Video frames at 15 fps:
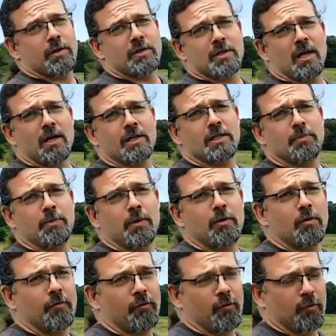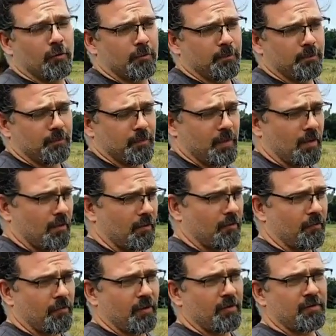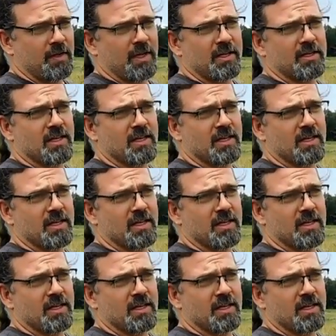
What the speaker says: this nice, beautiful 50,